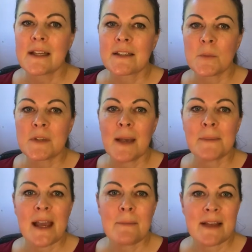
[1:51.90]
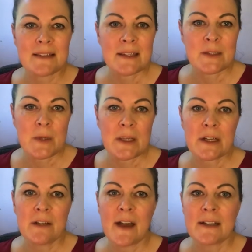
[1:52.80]
Sometimes I'm asked to speak
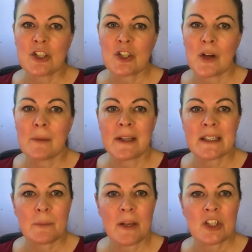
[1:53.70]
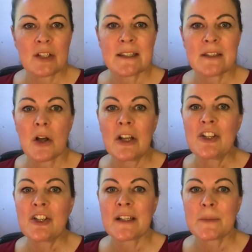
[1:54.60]
at events sharing my specialist knowledge
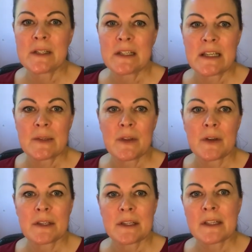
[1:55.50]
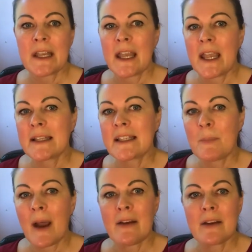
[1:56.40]
and expertise with others,
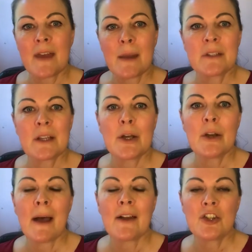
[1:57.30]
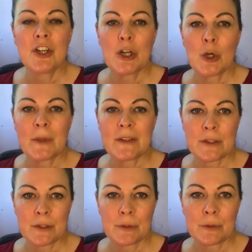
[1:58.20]
inspiring them to learn about genomics
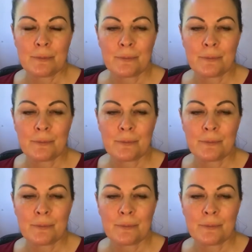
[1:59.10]
too.